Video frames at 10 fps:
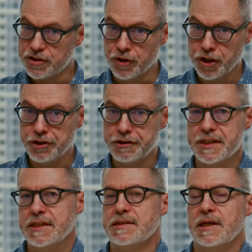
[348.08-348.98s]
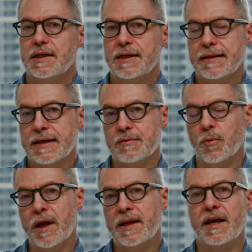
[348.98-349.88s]
So the good news is that
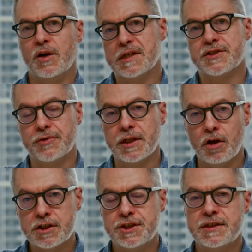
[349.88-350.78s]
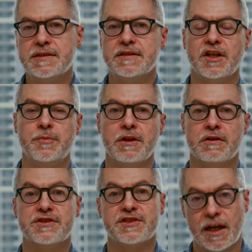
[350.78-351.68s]
when NOS 3 launches, it's going to be
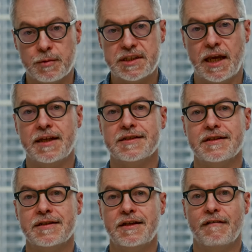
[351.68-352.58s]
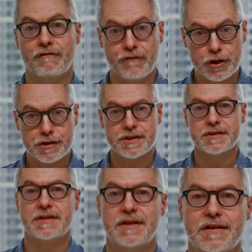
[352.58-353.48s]
launched simultaneously,
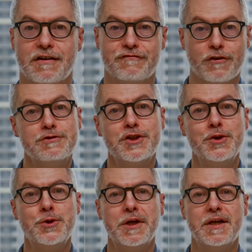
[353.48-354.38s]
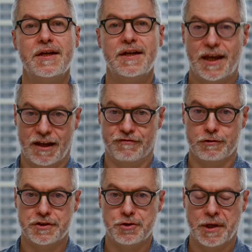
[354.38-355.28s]
first on Phone 2 and
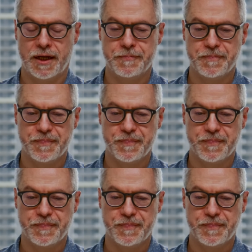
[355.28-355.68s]
Phone 2a.